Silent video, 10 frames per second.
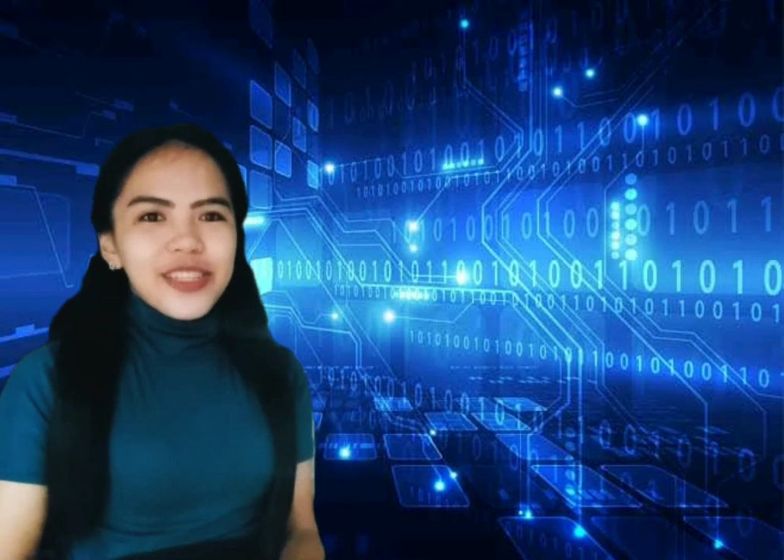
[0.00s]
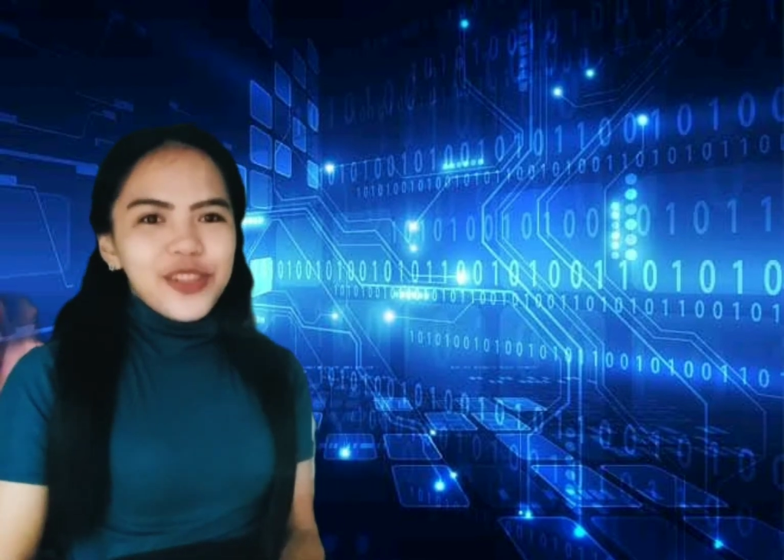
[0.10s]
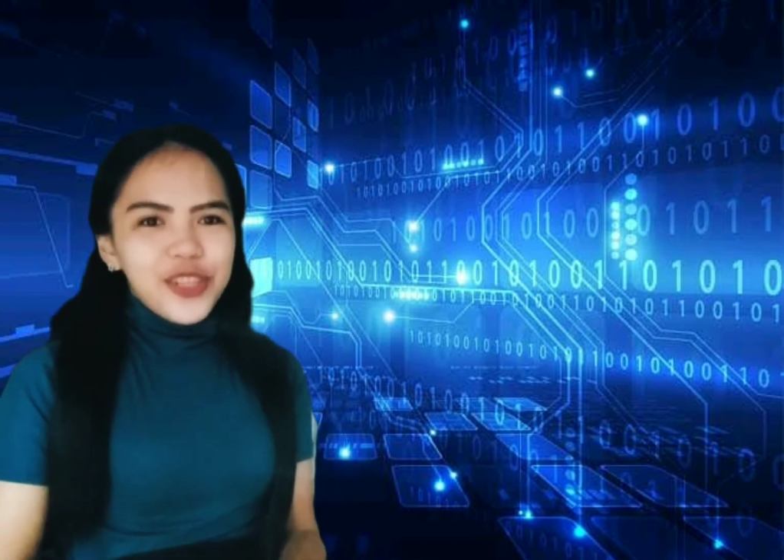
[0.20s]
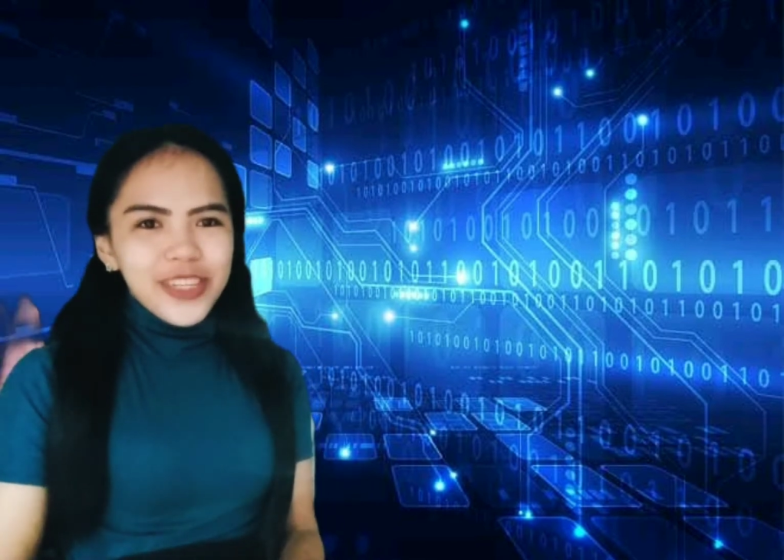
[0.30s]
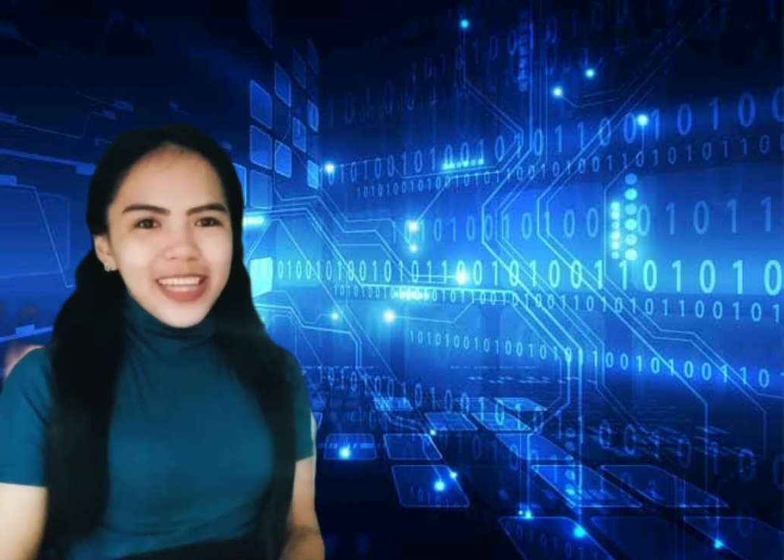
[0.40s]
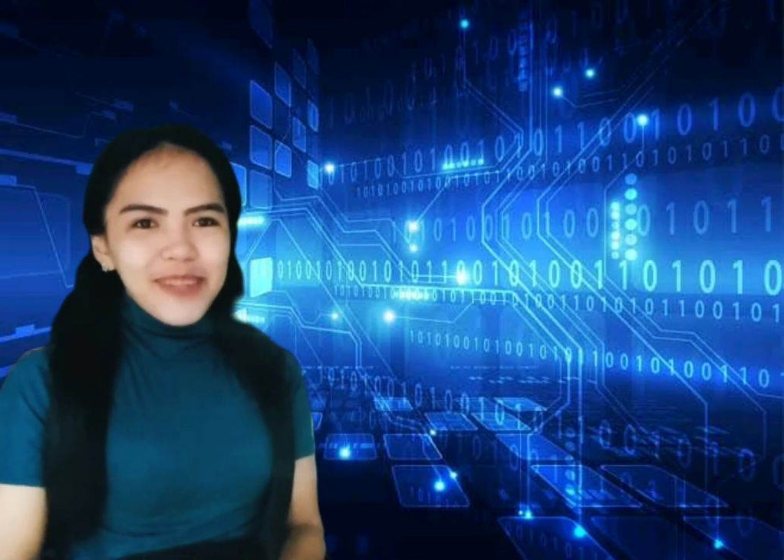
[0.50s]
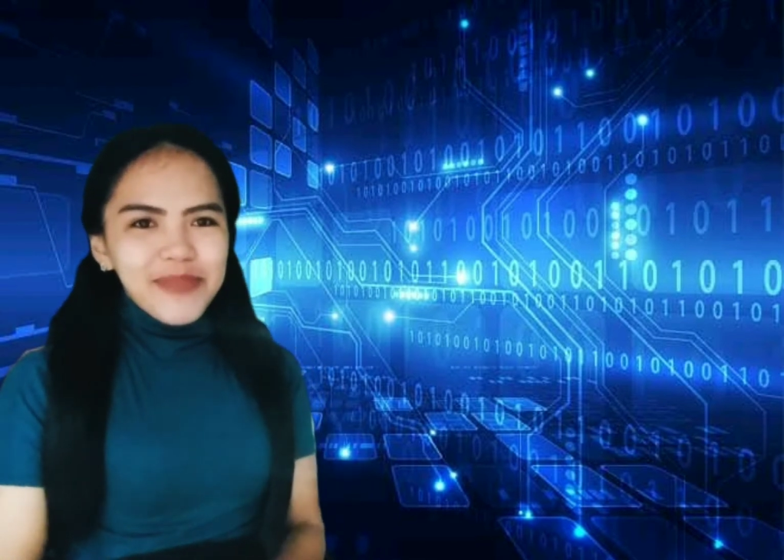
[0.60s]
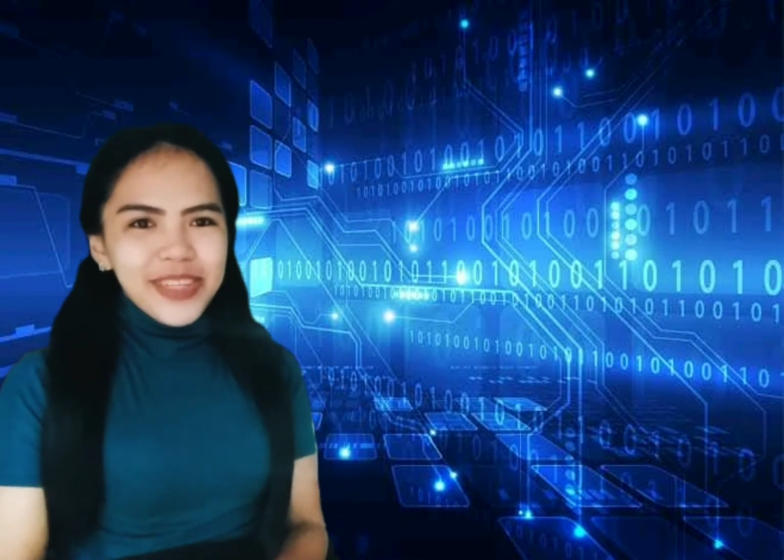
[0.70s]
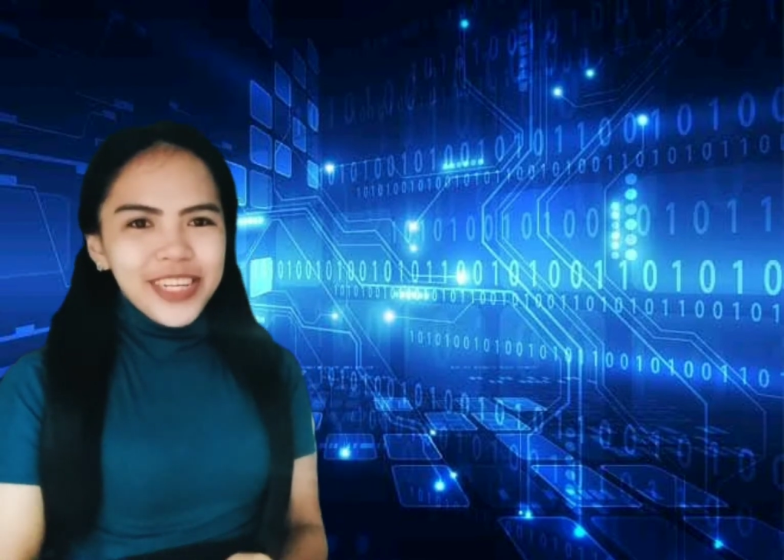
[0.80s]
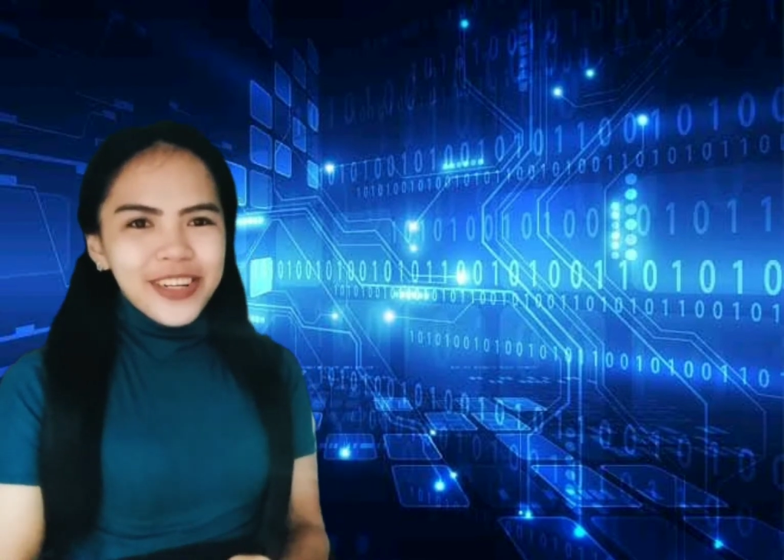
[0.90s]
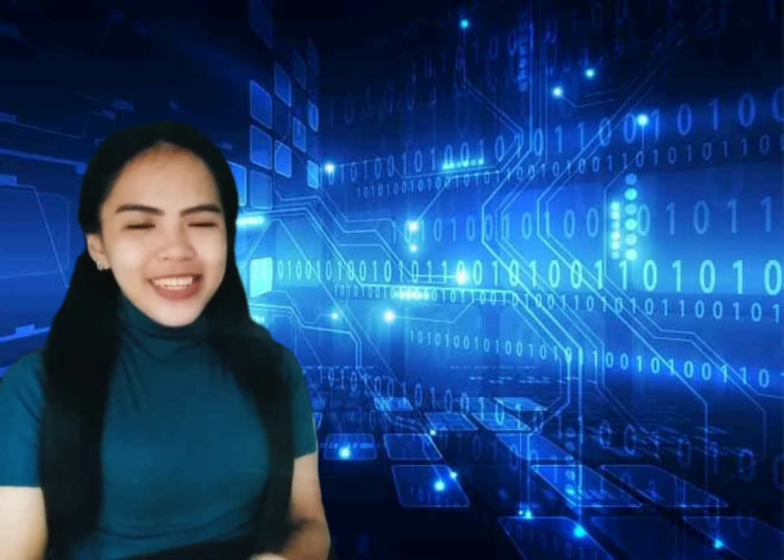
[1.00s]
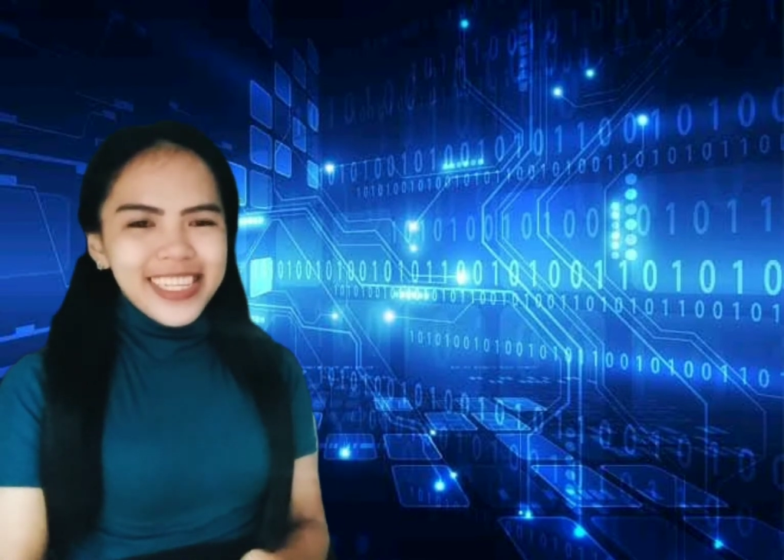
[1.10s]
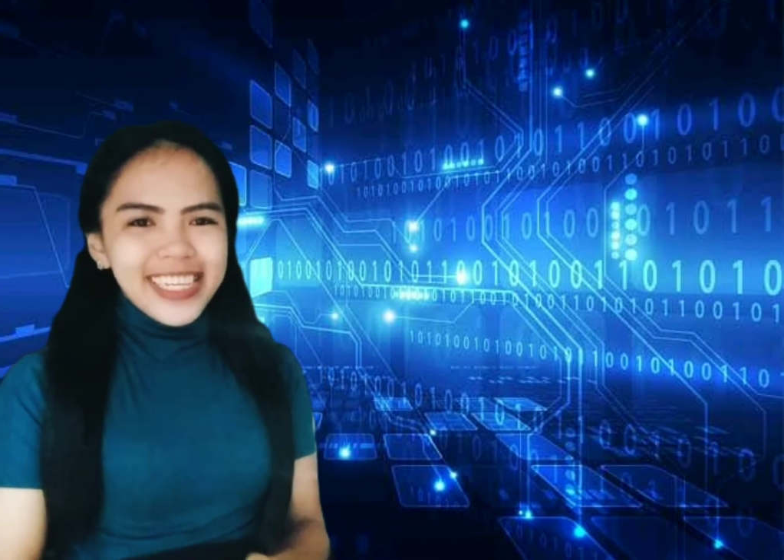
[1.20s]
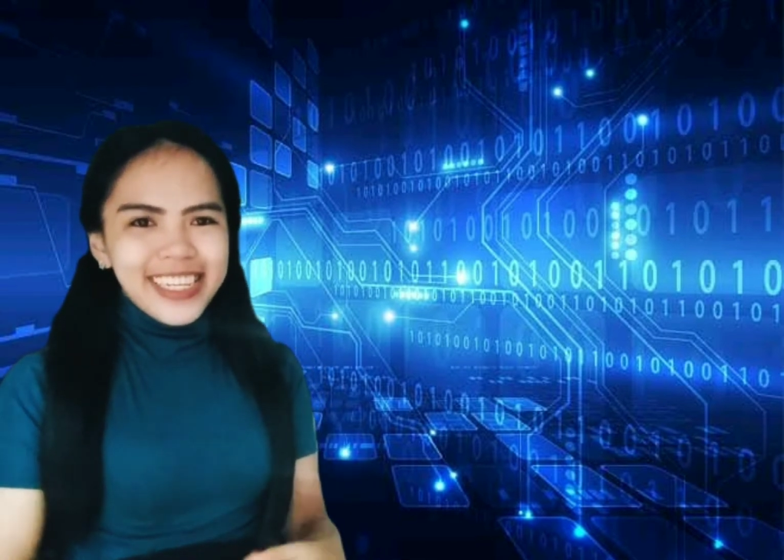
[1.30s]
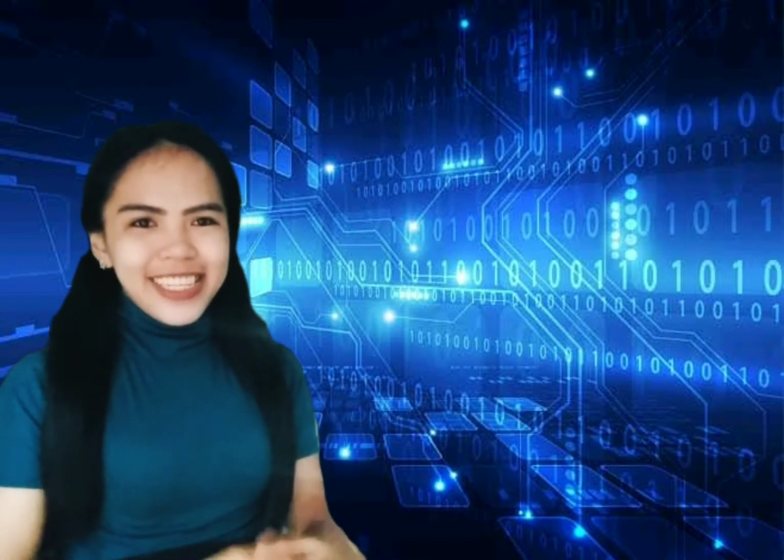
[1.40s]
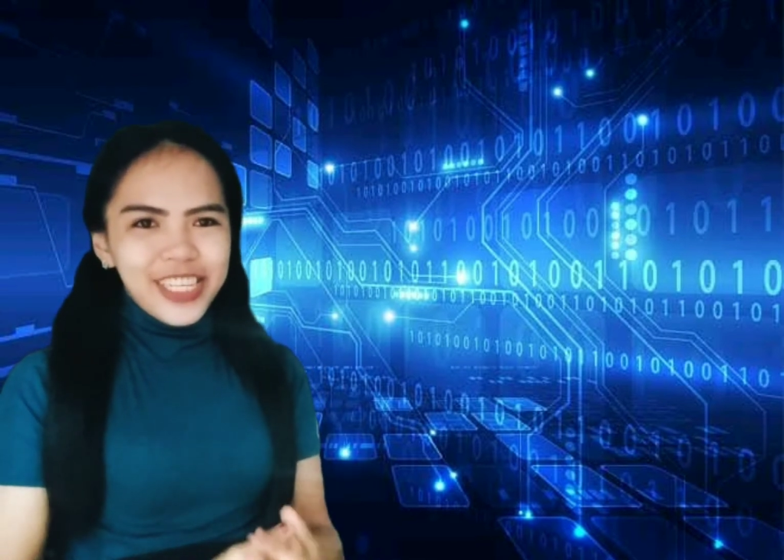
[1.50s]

digital materials in